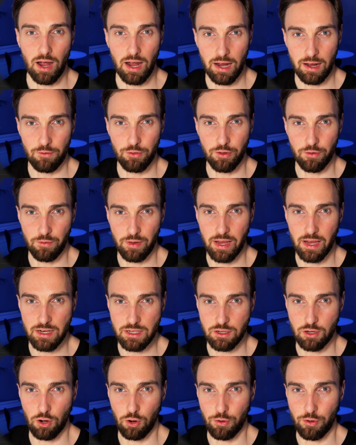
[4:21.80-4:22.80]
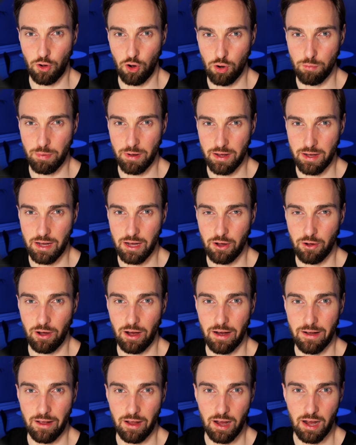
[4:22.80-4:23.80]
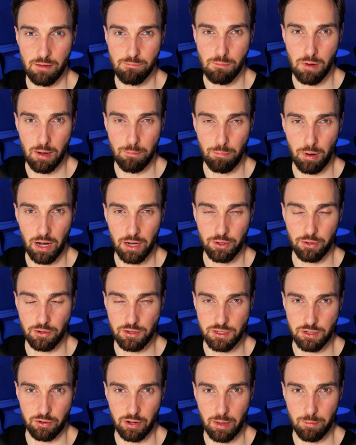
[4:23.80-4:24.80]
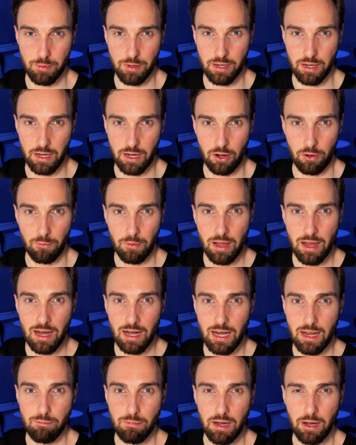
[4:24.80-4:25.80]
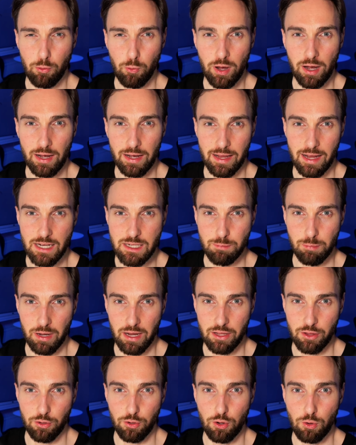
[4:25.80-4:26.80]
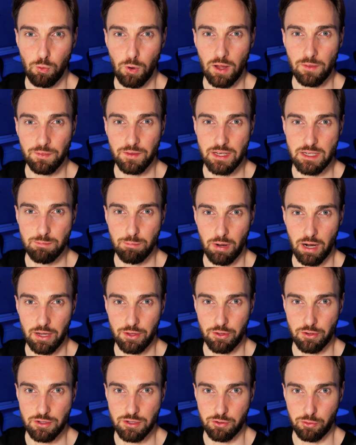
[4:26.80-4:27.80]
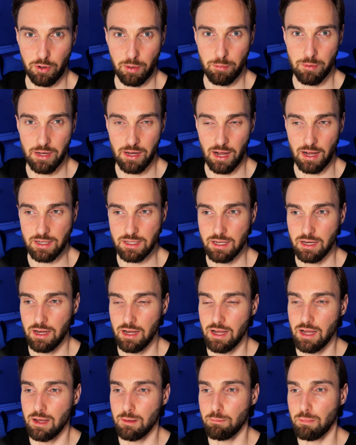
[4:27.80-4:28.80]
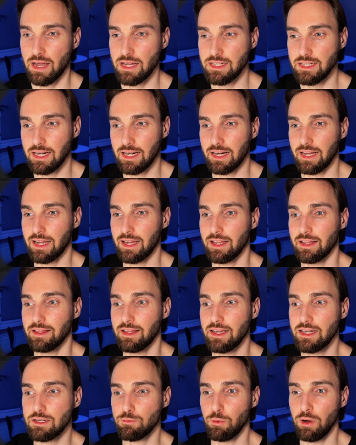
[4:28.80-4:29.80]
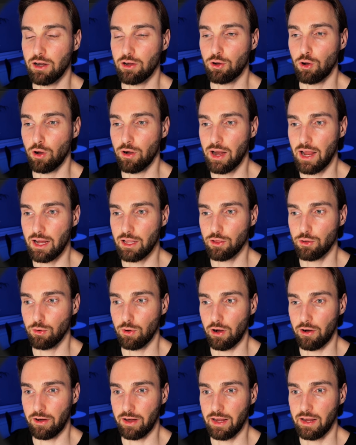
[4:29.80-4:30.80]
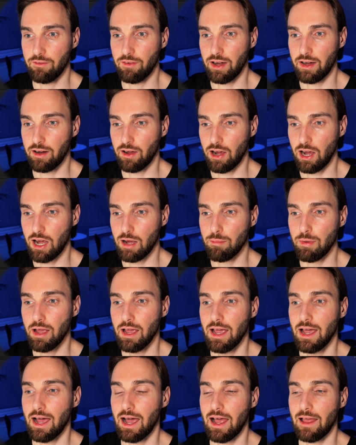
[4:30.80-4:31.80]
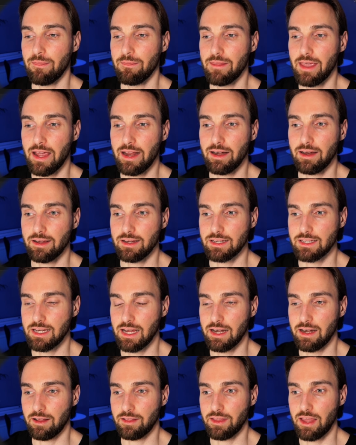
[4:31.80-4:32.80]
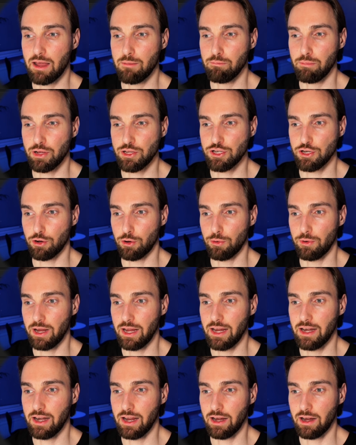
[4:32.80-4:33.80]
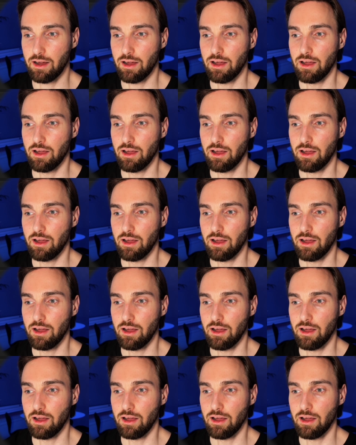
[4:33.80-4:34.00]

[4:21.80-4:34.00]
have the VS Code open here and I have my Python script here. Let me quickly explain to you what this Python script does. Basically, this will connect to our Event Hub and then send a temperature reading